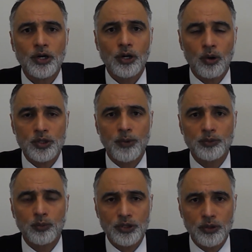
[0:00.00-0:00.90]

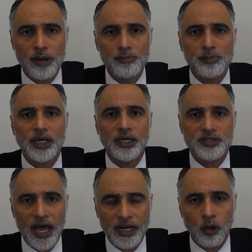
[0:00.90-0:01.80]
correspond with your
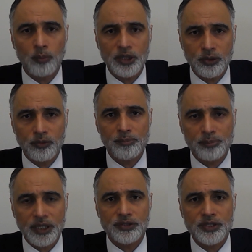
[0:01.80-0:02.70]
MPs and lobby your
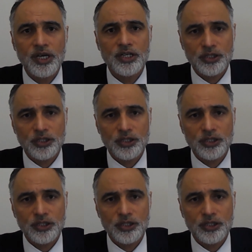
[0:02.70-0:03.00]
MPs